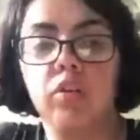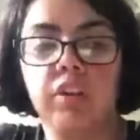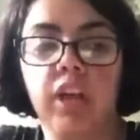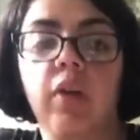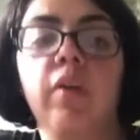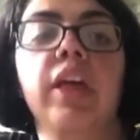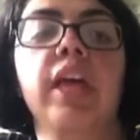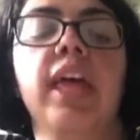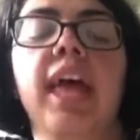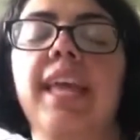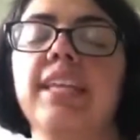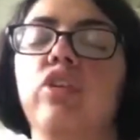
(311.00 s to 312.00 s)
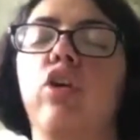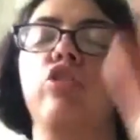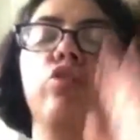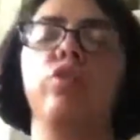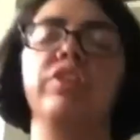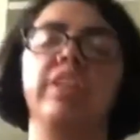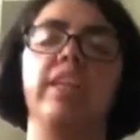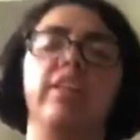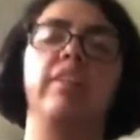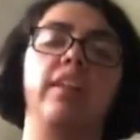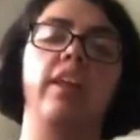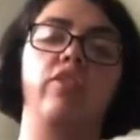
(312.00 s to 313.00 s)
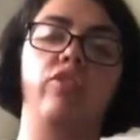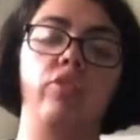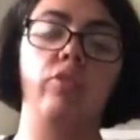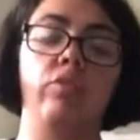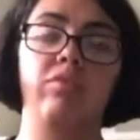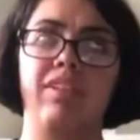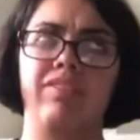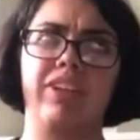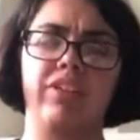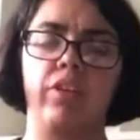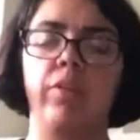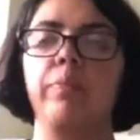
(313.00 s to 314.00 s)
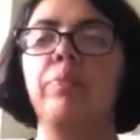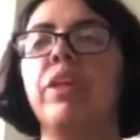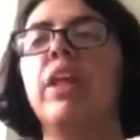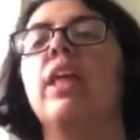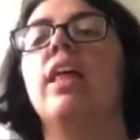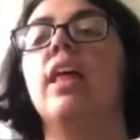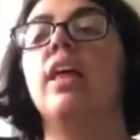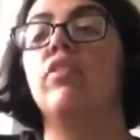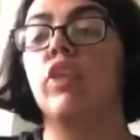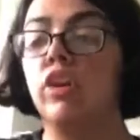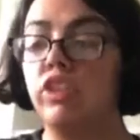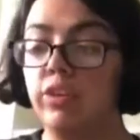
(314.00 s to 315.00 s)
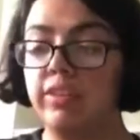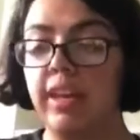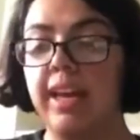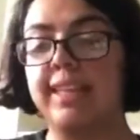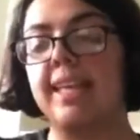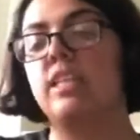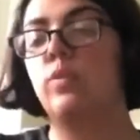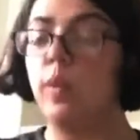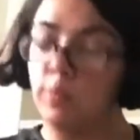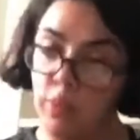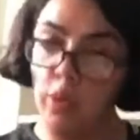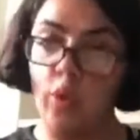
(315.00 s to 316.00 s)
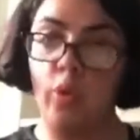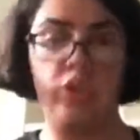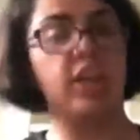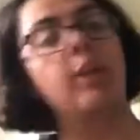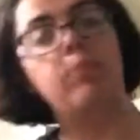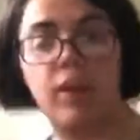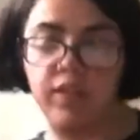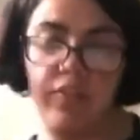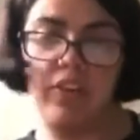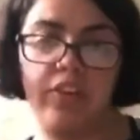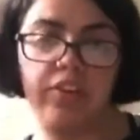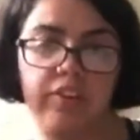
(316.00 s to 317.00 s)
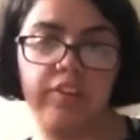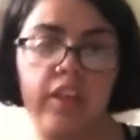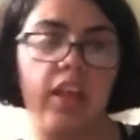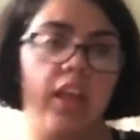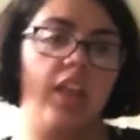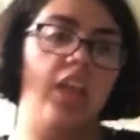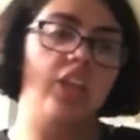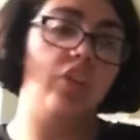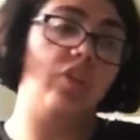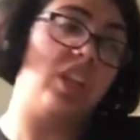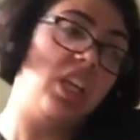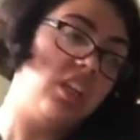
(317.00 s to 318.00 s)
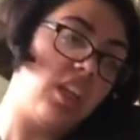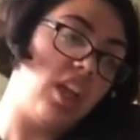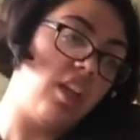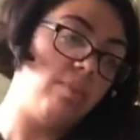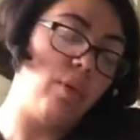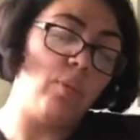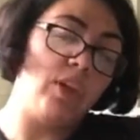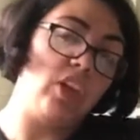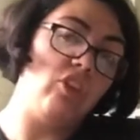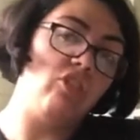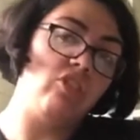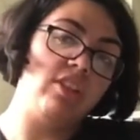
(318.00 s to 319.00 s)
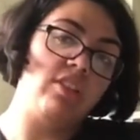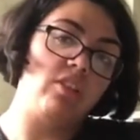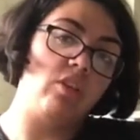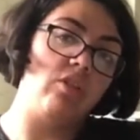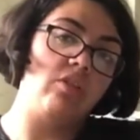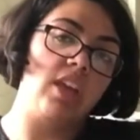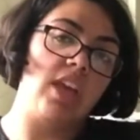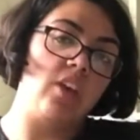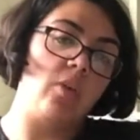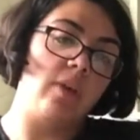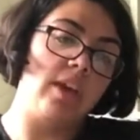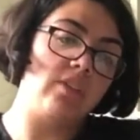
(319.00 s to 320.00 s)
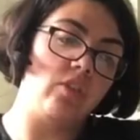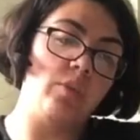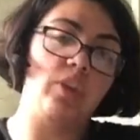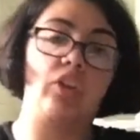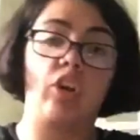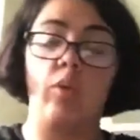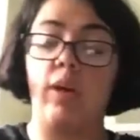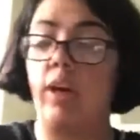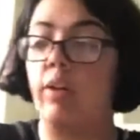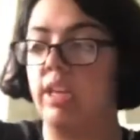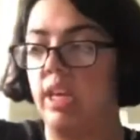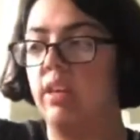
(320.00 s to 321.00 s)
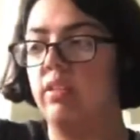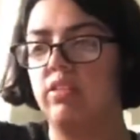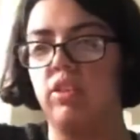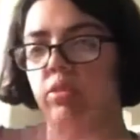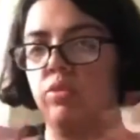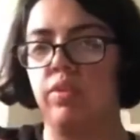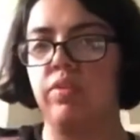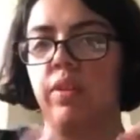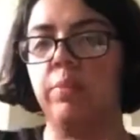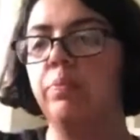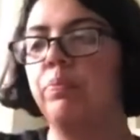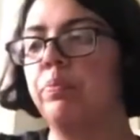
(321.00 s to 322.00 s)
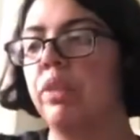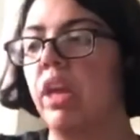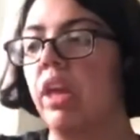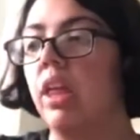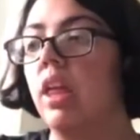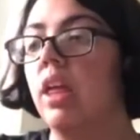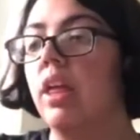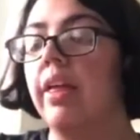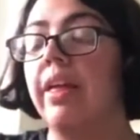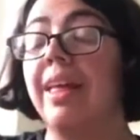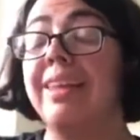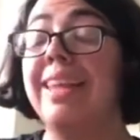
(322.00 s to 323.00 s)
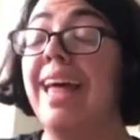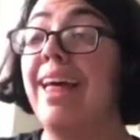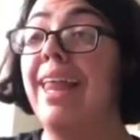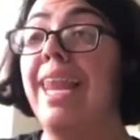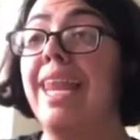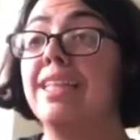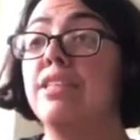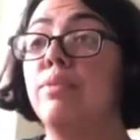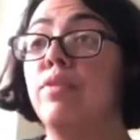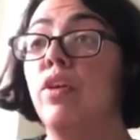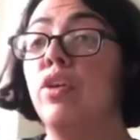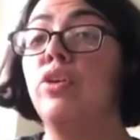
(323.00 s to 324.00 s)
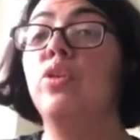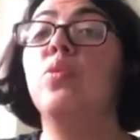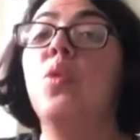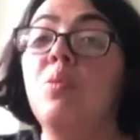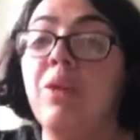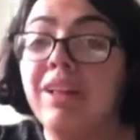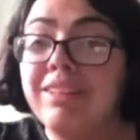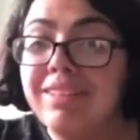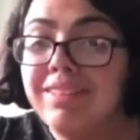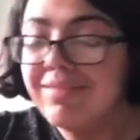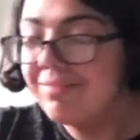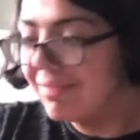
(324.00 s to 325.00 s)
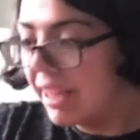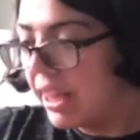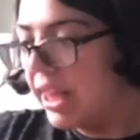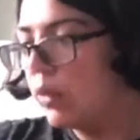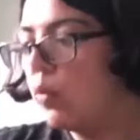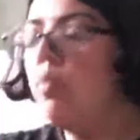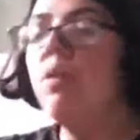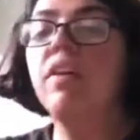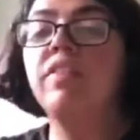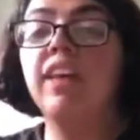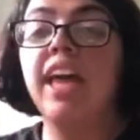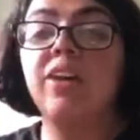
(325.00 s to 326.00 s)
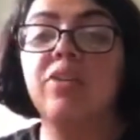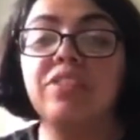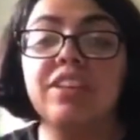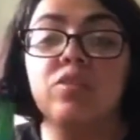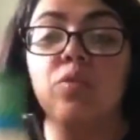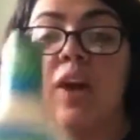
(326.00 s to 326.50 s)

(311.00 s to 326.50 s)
hotel, and it's called the Rosa International, I think so. The hotel's nice, had a swimming pool, you had breakfast, you could eat there, but we usually just got takeaways or we'd go out and eat, so it was really fun. Now, let's move on to Walmart. In Walmart, I got this